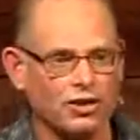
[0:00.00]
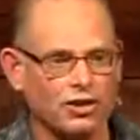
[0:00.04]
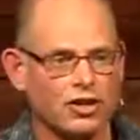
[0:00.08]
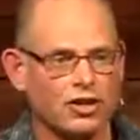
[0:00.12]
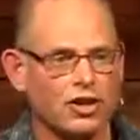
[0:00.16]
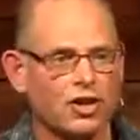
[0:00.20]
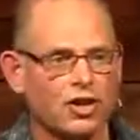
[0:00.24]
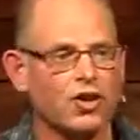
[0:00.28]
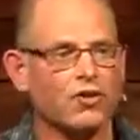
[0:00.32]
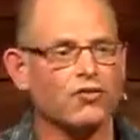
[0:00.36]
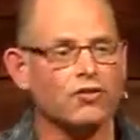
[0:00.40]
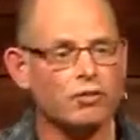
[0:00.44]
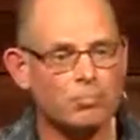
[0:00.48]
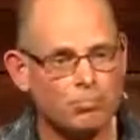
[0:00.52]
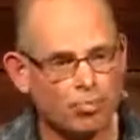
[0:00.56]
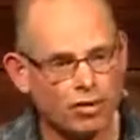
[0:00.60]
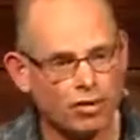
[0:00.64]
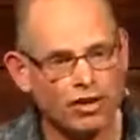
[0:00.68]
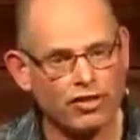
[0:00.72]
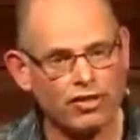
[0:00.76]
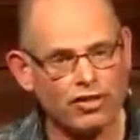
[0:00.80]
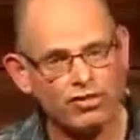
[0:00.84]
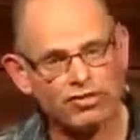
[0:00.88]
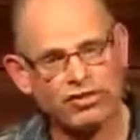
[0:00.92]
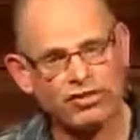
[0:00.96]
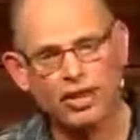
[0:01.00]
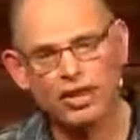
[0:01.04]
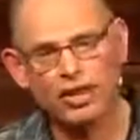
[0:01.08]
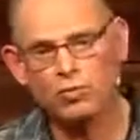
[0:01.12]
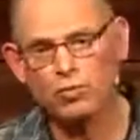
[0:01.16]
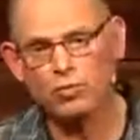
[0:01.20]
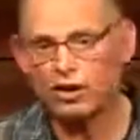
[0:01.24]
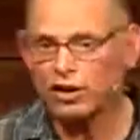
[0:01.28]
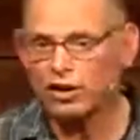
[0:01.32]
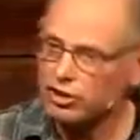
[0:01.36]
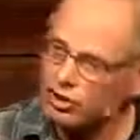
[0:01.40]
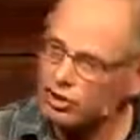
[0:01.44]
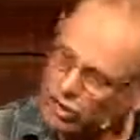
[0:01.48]
of a brother saying, "Why
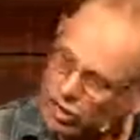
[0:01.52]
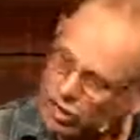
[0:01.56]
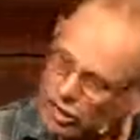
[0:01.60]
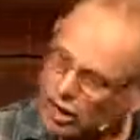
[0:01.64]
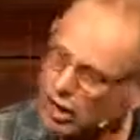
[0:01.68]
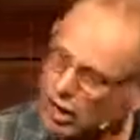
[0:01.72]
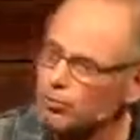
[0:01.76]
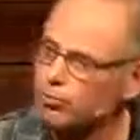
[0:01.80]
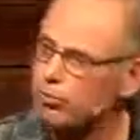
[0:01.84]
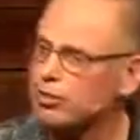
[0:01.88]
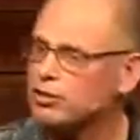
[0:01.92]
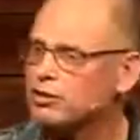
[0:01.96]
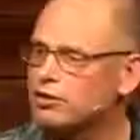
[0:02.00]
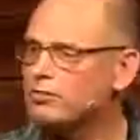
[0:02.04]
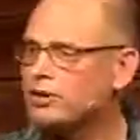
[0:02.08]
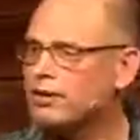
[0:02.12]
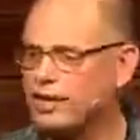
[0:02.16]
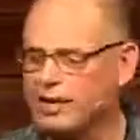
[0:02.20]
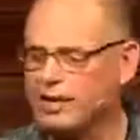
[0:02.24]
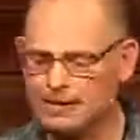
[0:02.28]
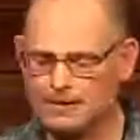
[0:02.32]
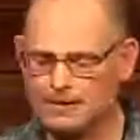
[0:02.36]
don't you come with me?"